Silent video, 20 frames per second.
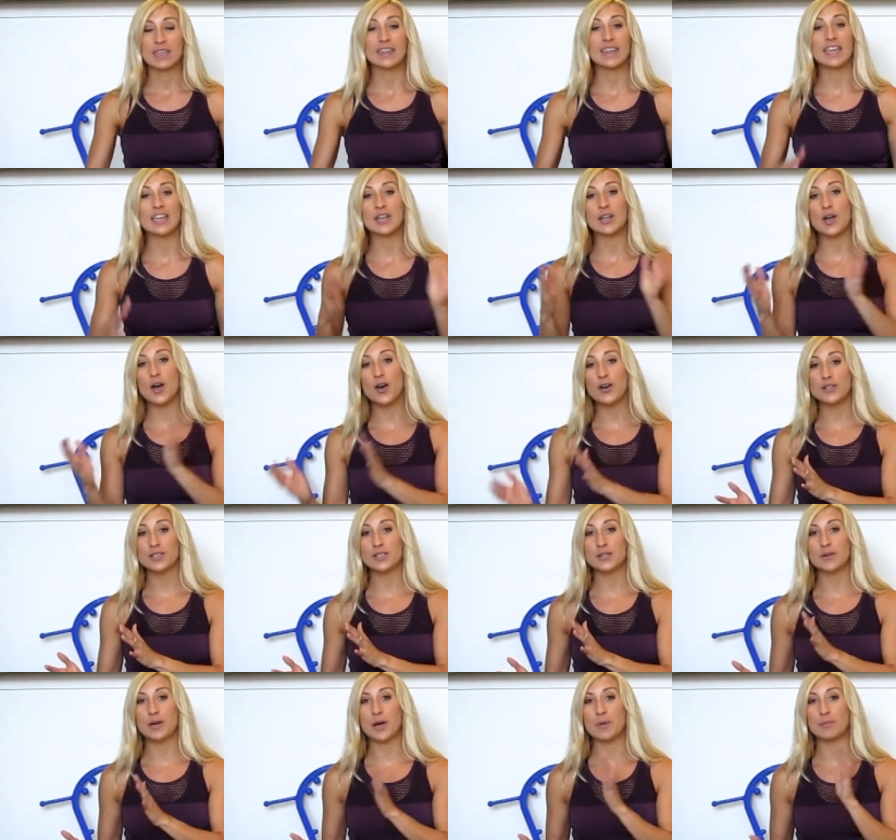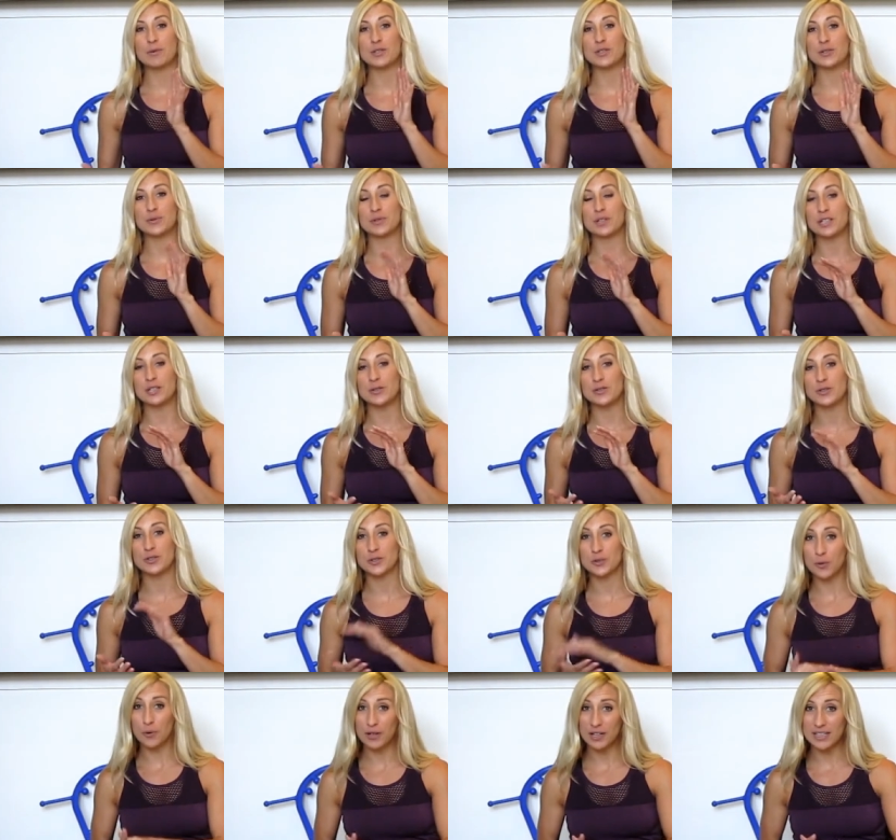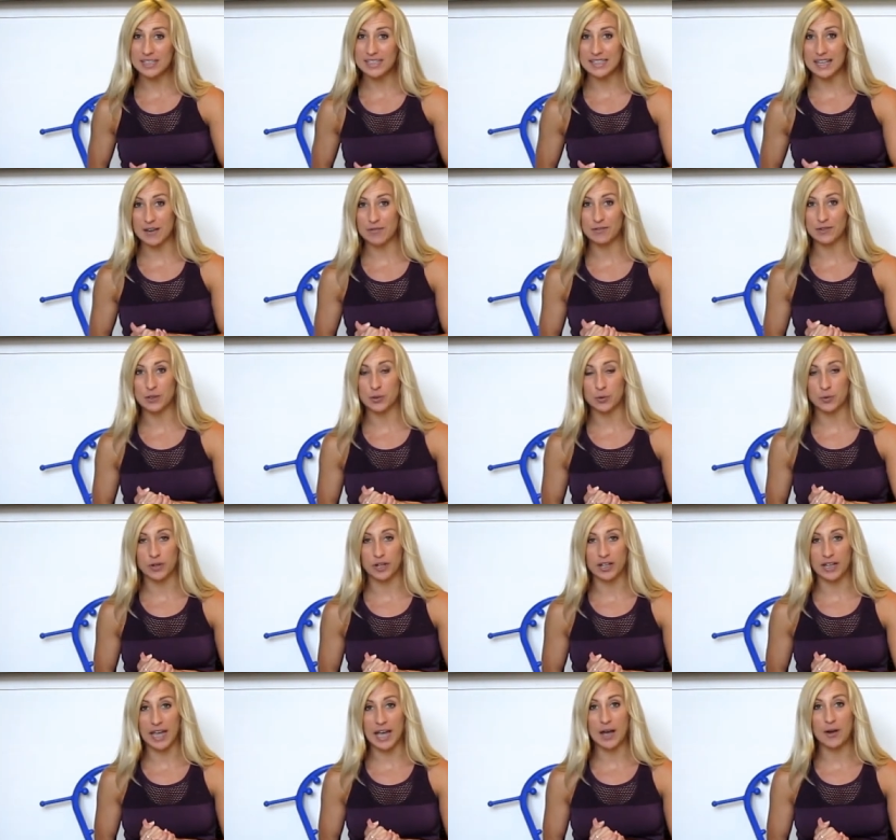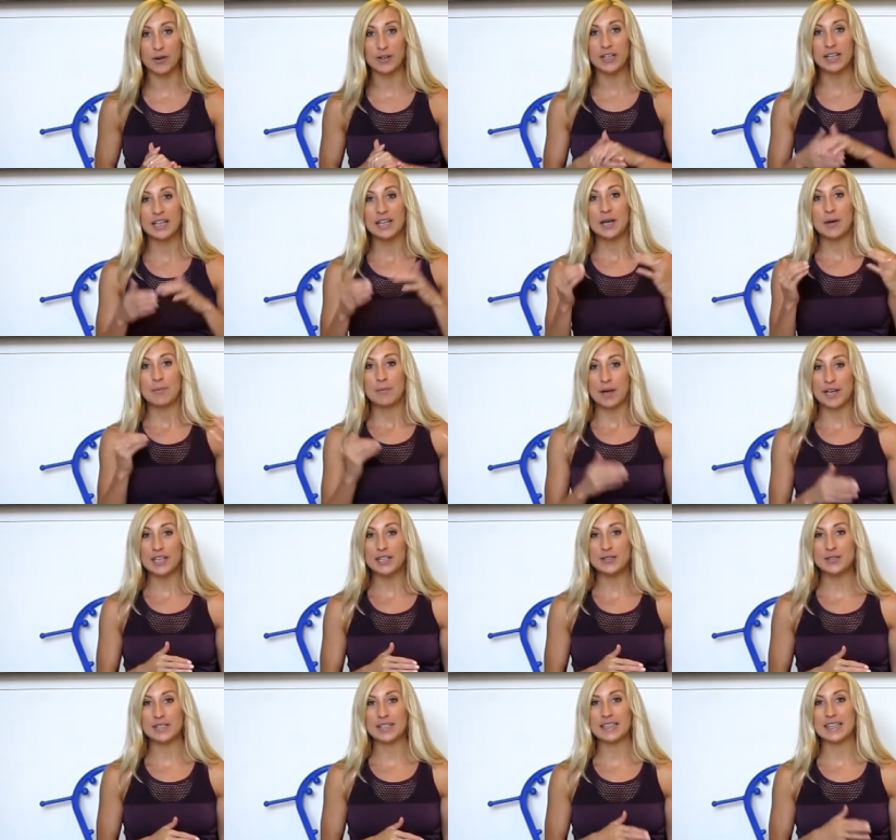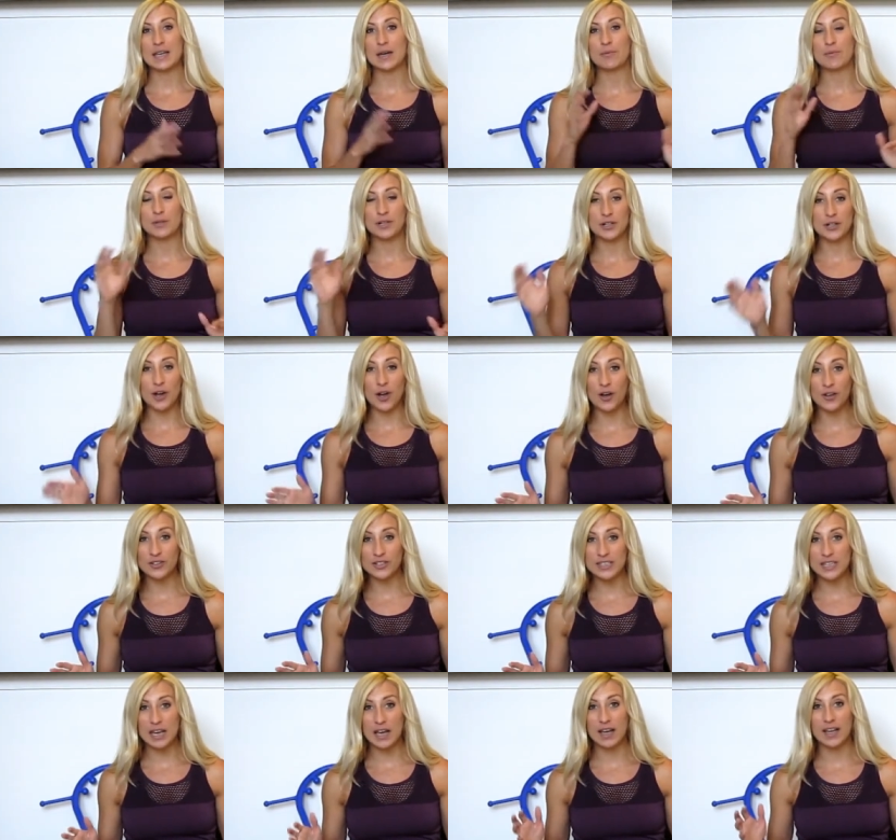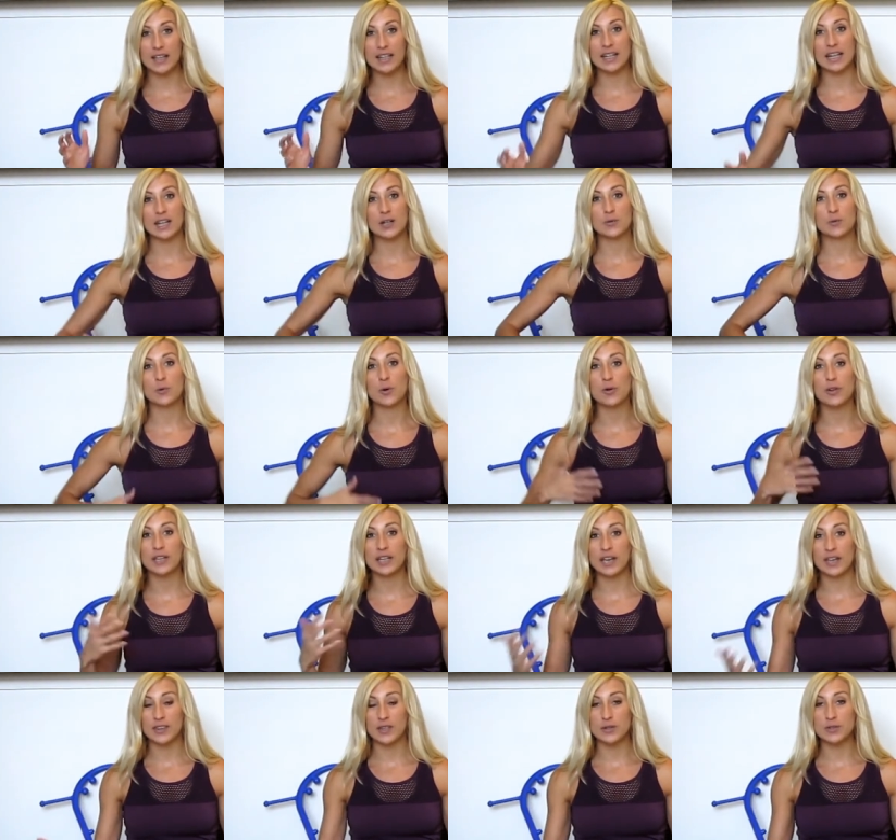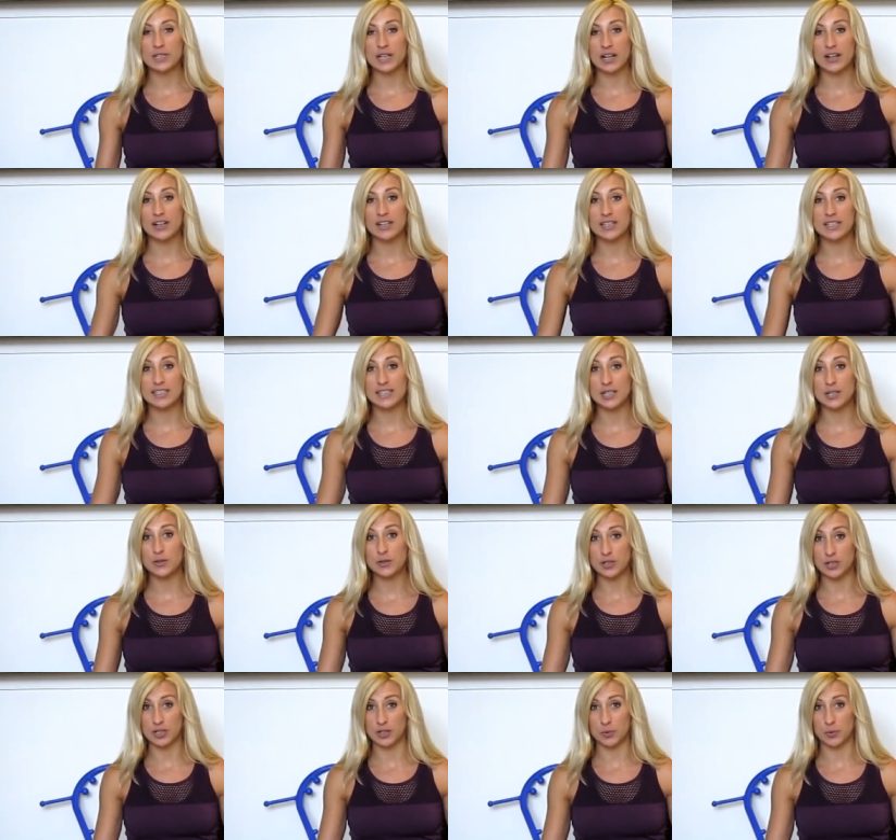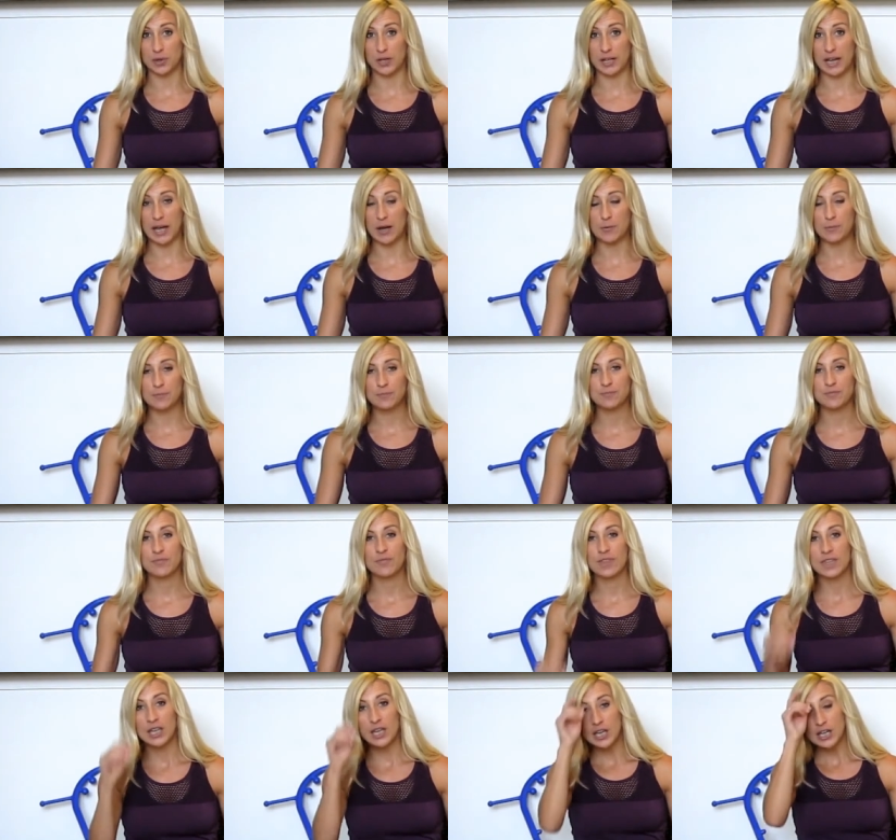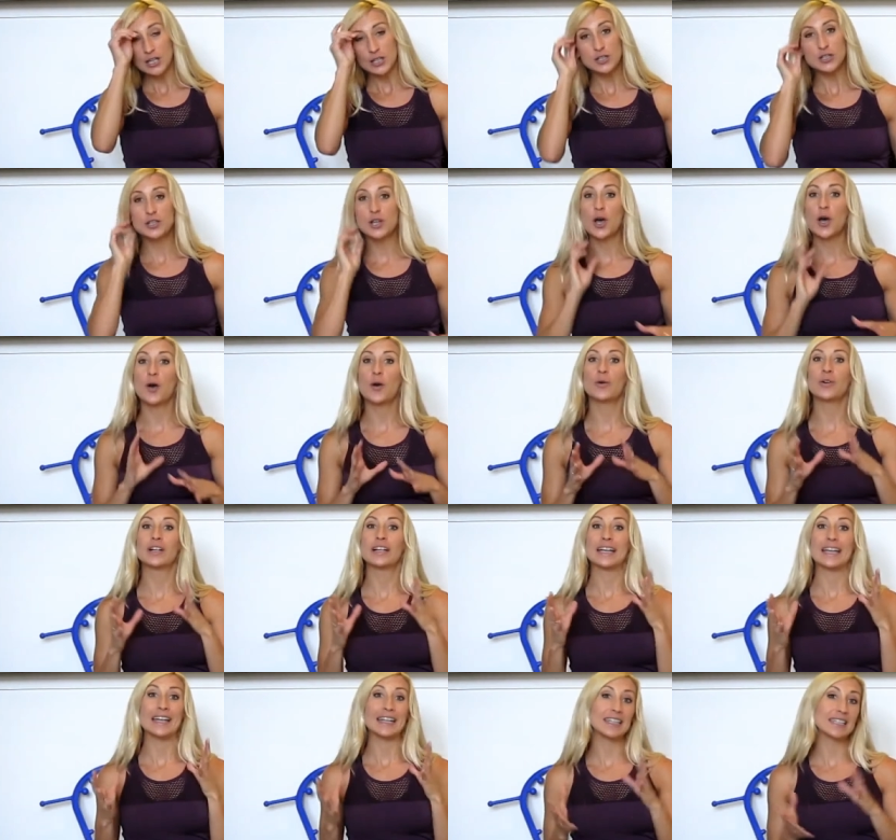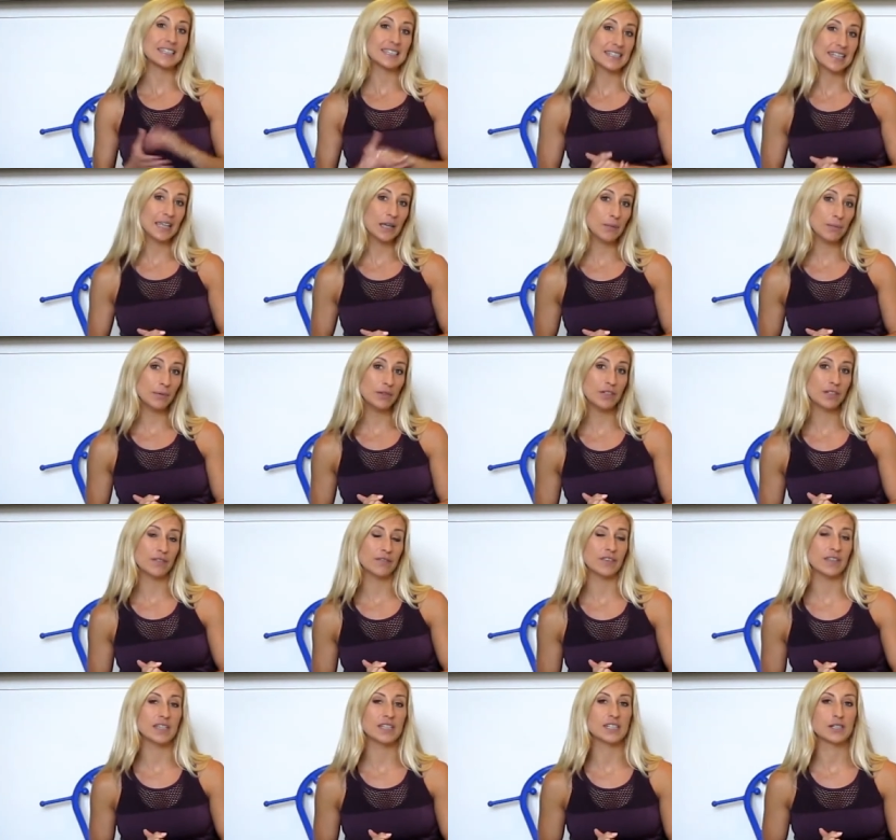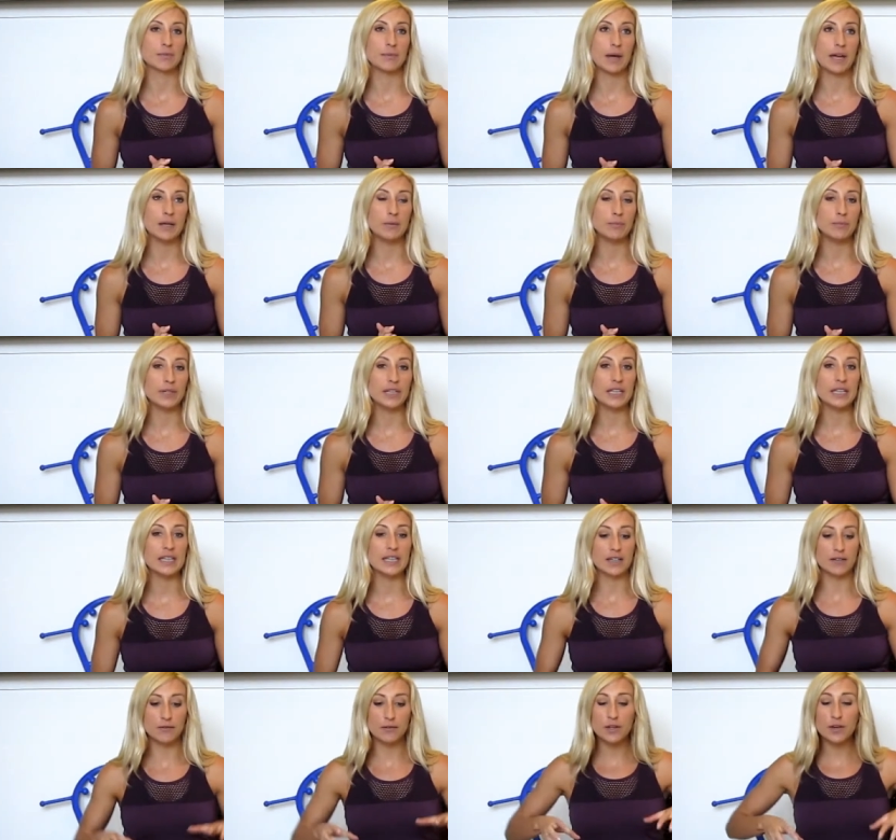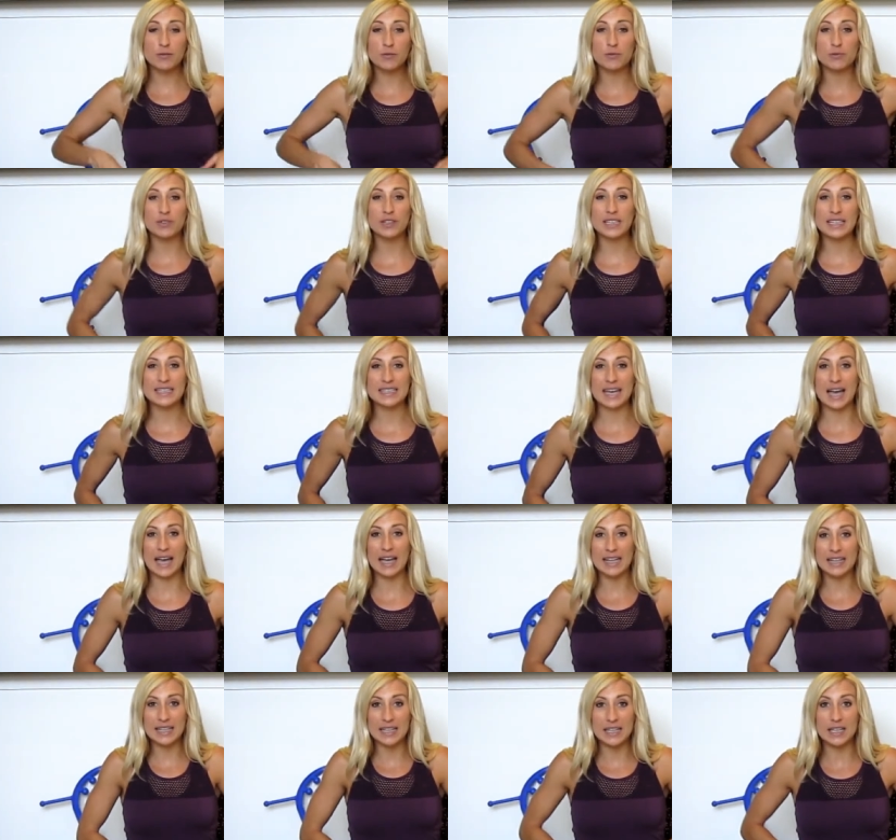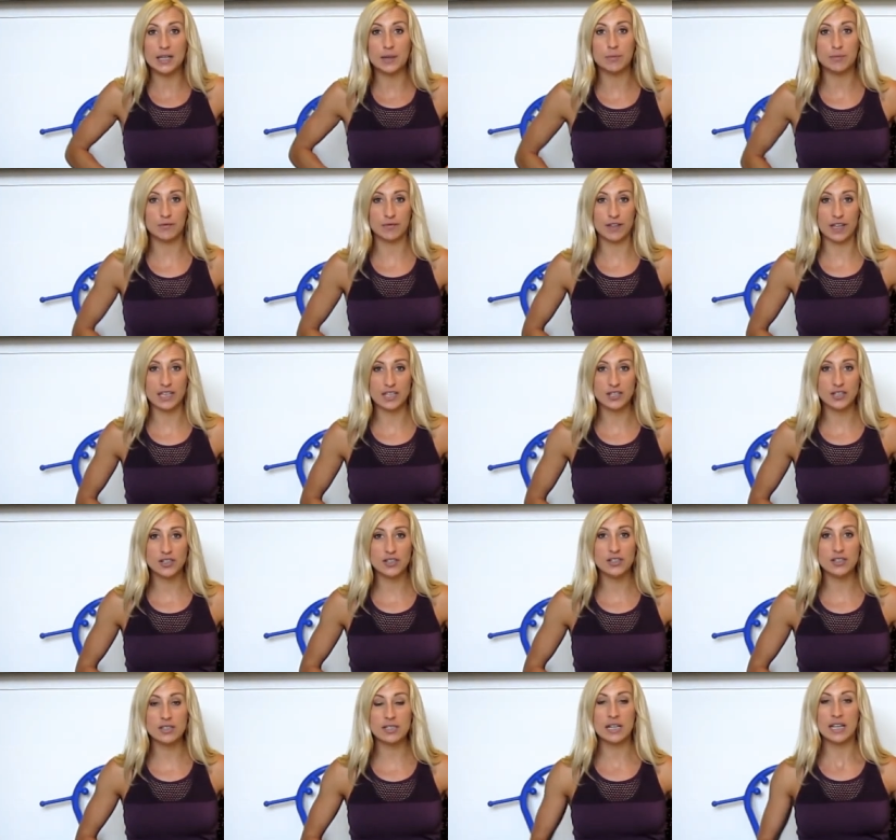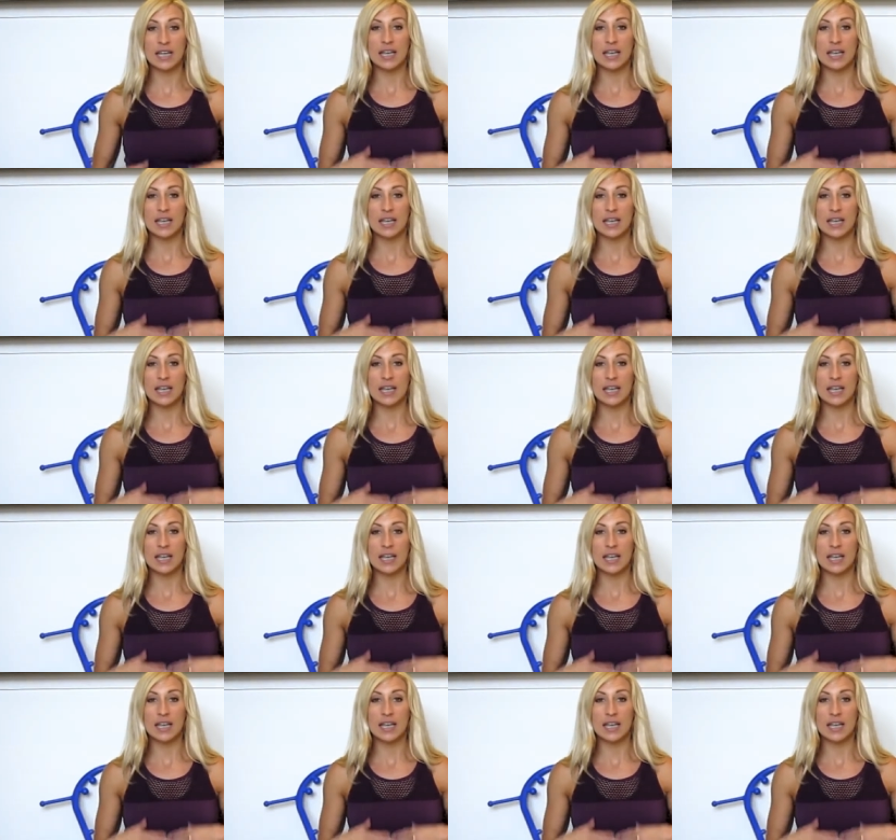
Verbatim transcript: They can also help you to reduce soreness after a workout by using them when you're all done and rolling on those areas that you just work out. So an example of this might be if you have really tight hip flexors,